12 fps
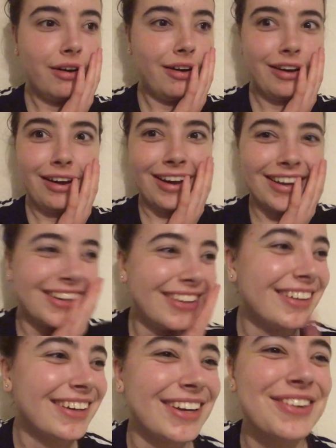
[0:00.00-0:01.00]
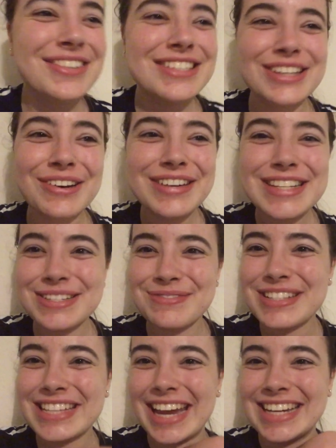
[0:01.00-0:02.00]
it was so
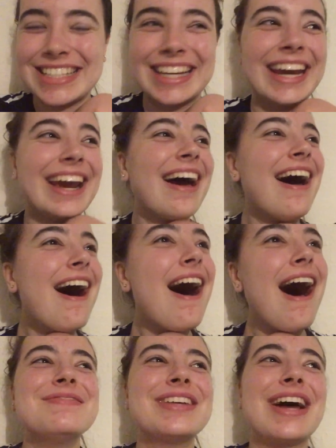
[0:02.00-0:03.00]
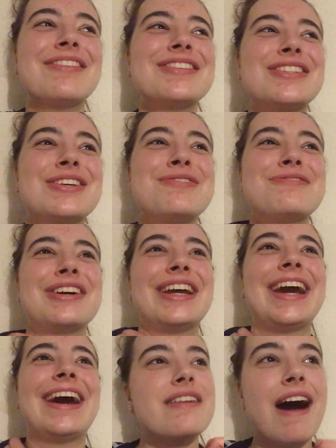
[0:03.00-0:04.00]
intimidating, but that was so
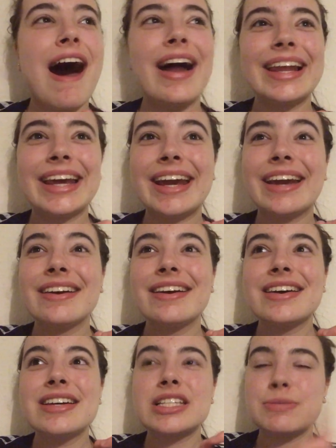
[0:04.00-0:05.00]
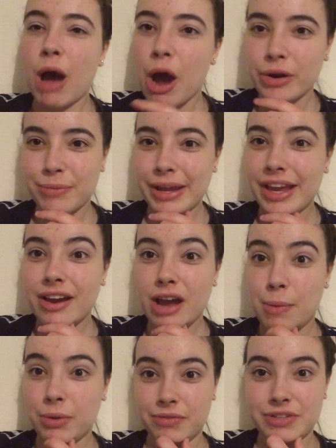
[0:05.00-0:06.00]
funny. Carly smiled at me a
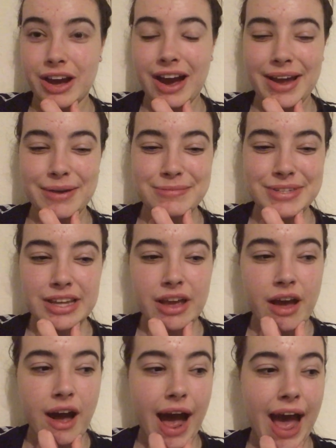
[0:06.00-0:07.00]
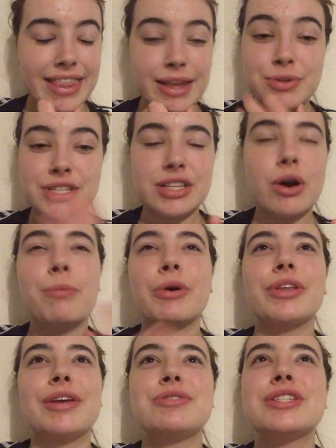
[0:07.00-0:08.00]
couple of times and there was this, oh my
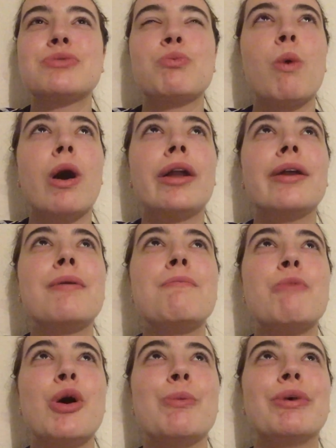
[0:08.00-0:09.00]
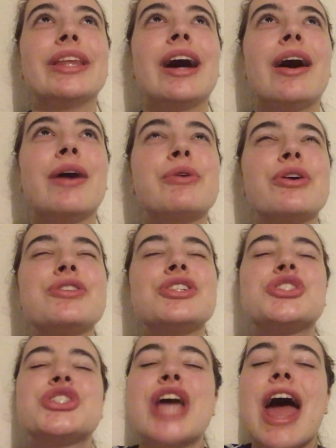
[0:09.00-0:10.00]
god, there was this one moment that I'm going to
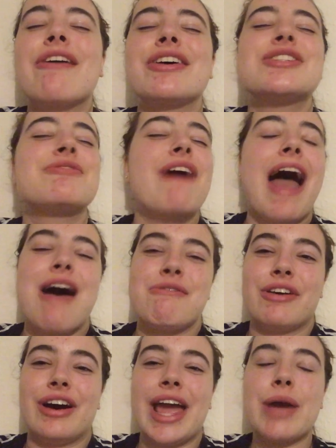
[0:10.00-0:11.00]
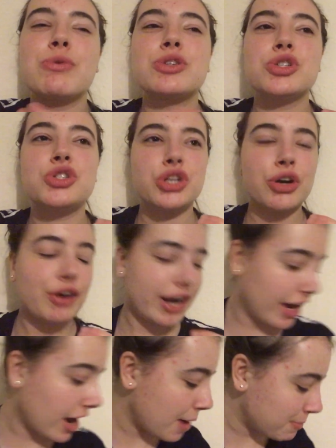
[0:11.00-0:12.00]
cherish forever. It was
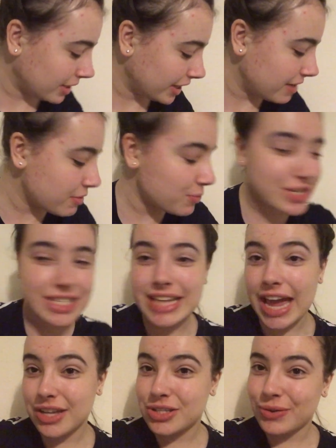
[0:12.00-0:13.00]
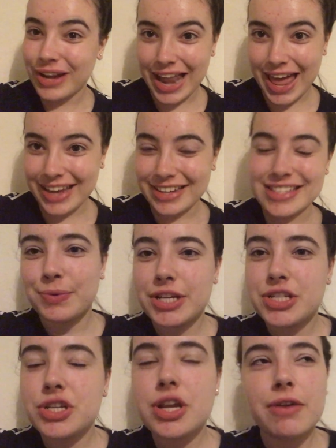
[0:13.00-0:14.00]
during, I believe it was Sex on Legs,
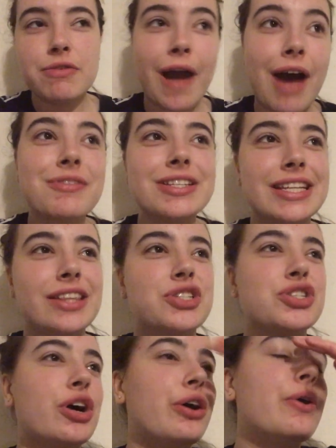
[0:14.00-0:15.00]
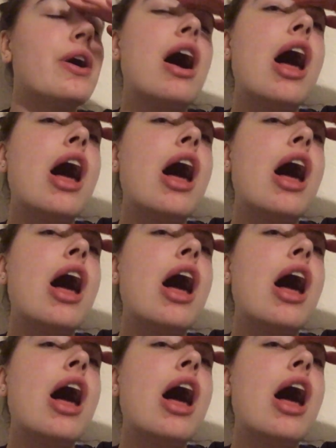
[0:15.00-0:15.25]
which if you haven't seen the show,